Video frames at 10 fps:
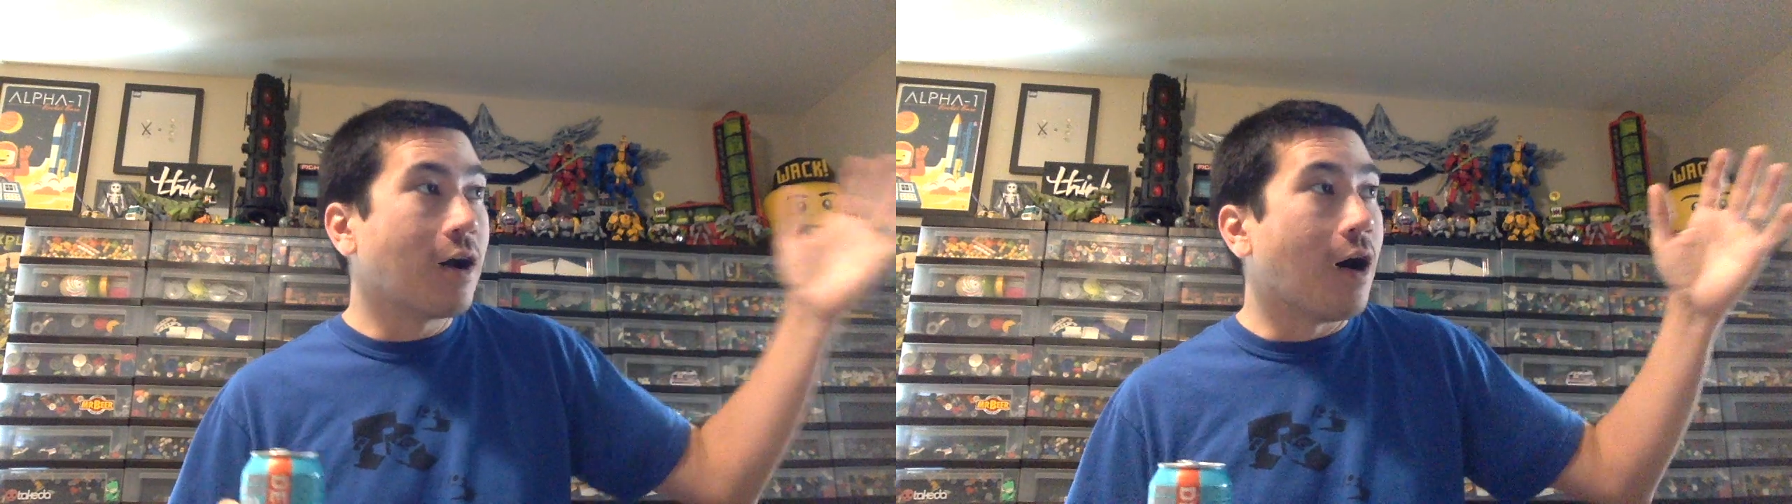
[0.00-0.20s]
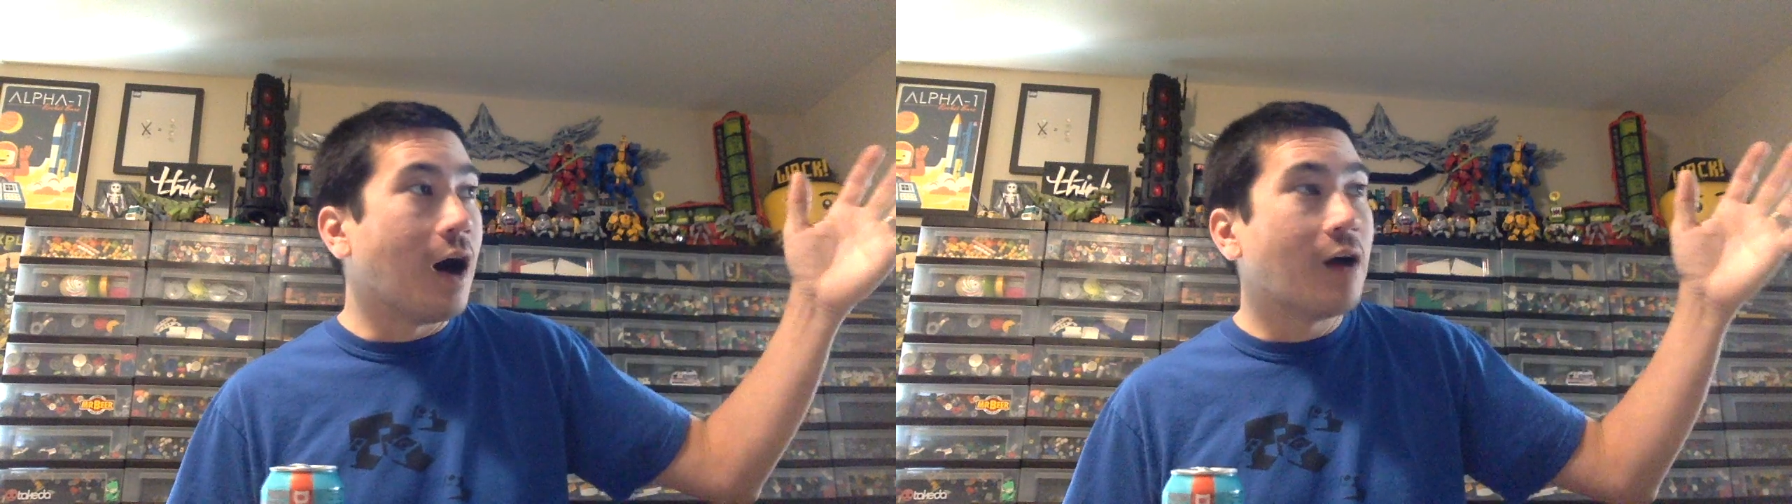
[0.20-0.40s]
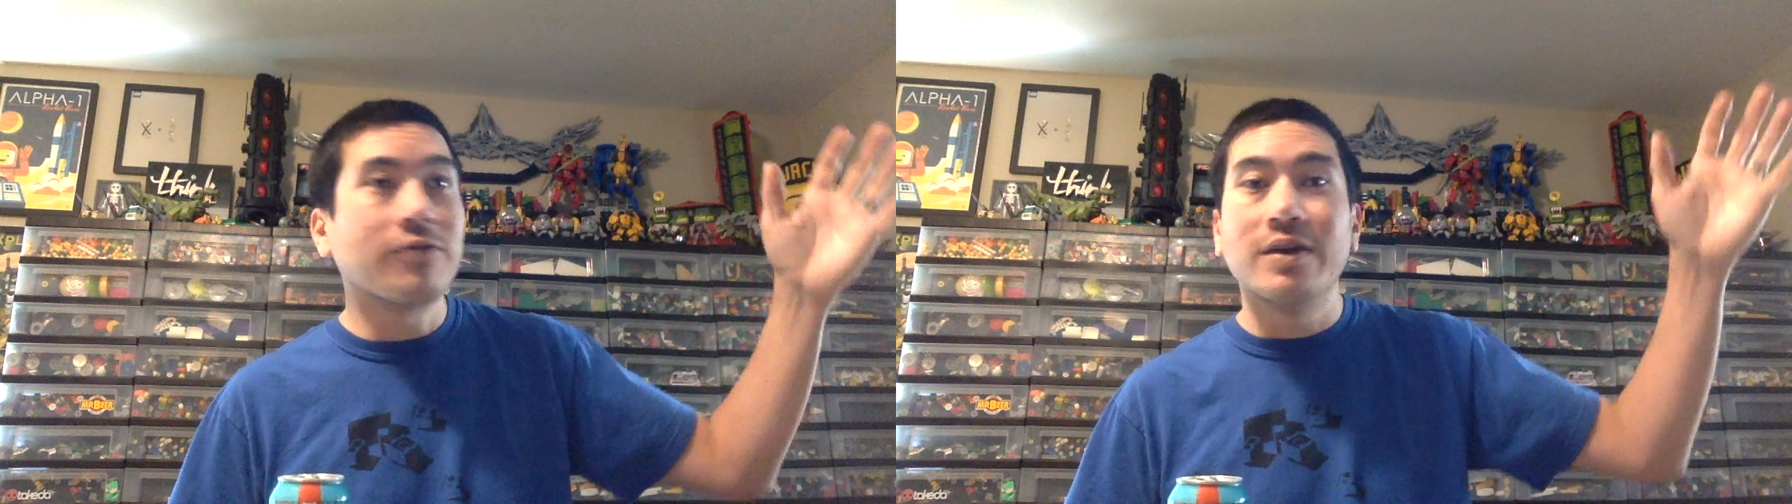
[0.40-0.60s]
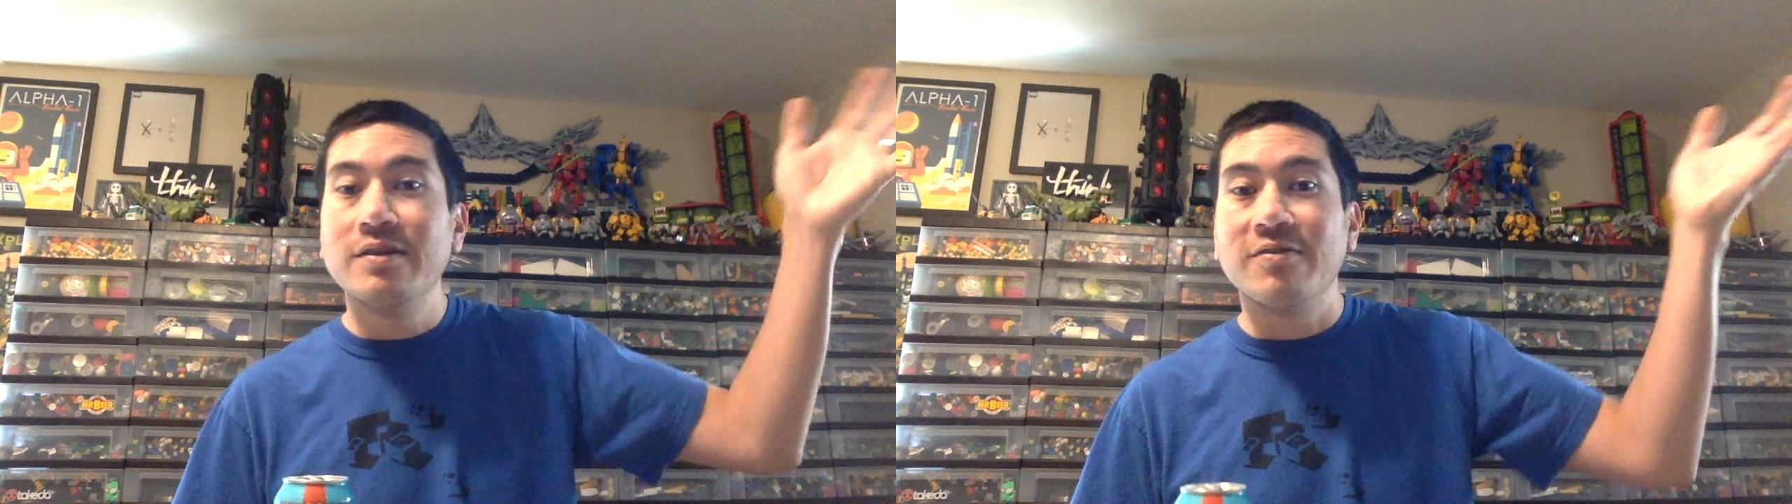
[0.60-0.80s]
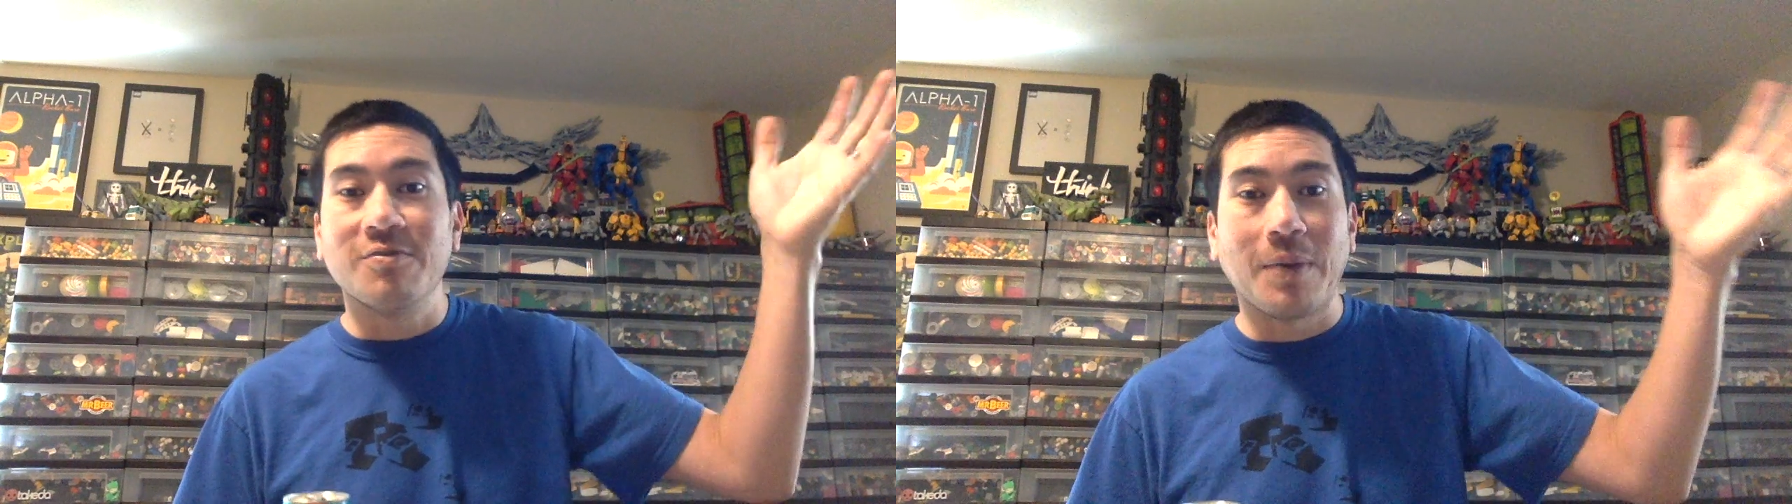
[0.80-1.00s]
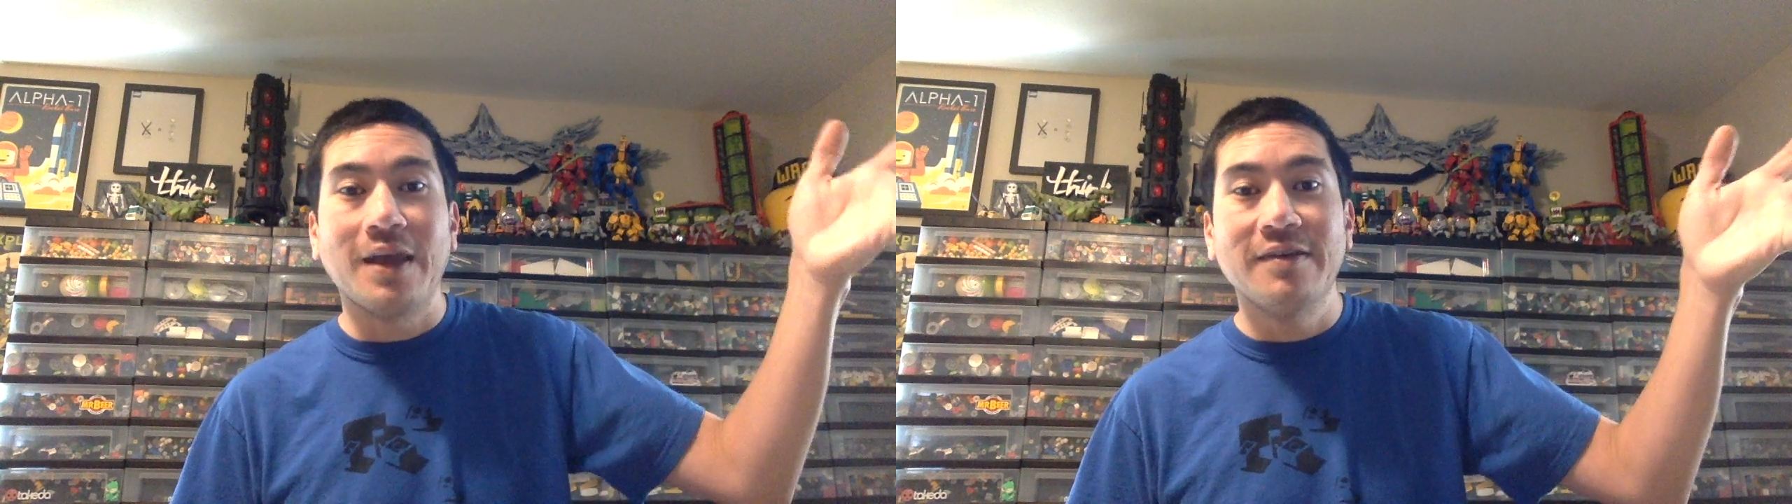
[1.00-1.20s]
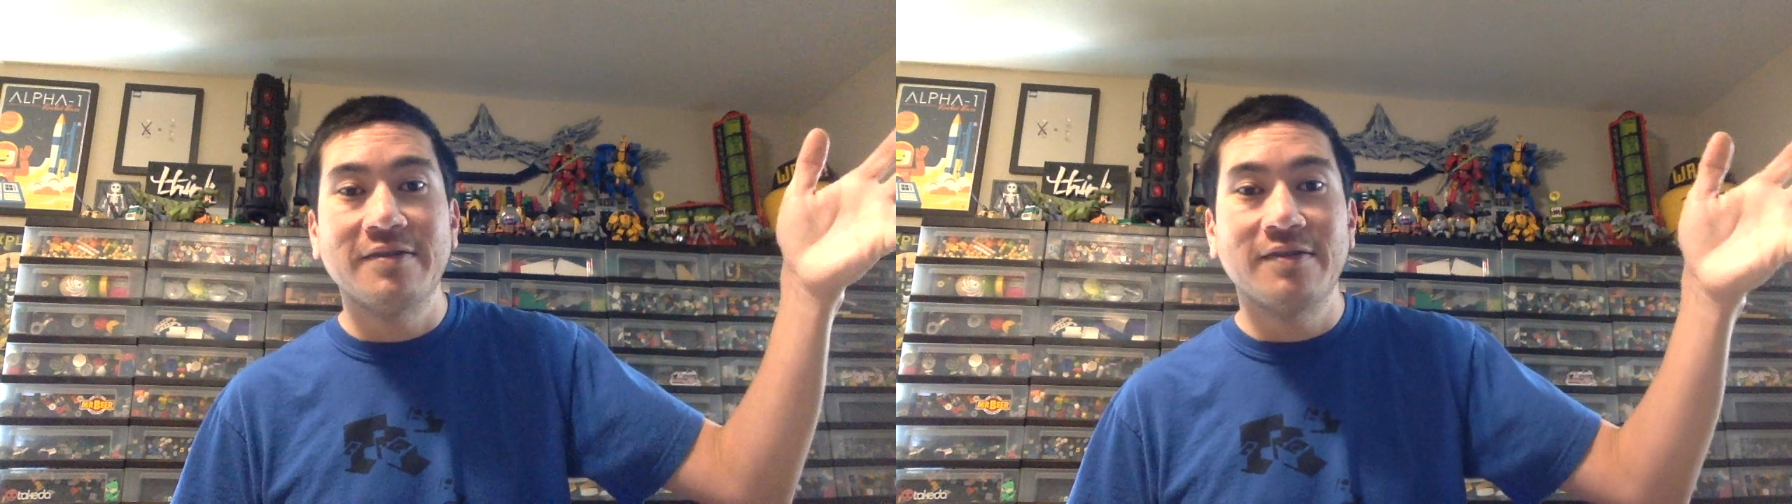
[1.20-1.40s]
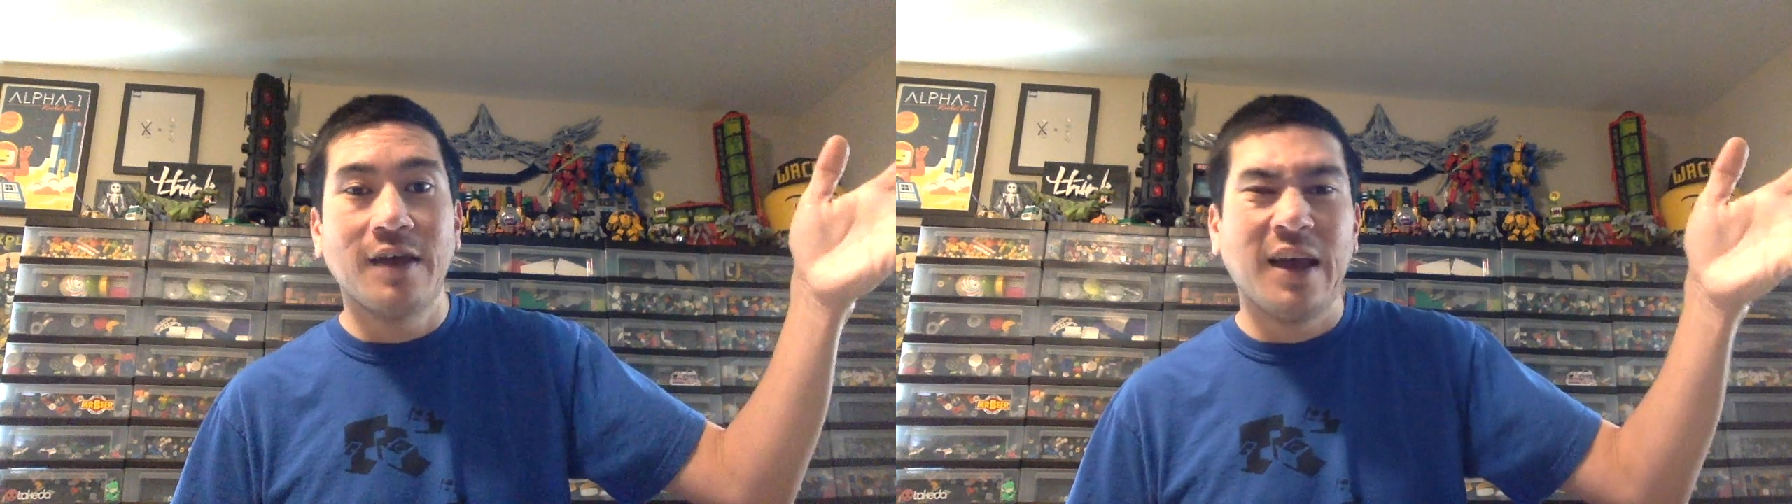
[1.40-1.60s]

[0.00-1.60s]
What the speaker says: off into space,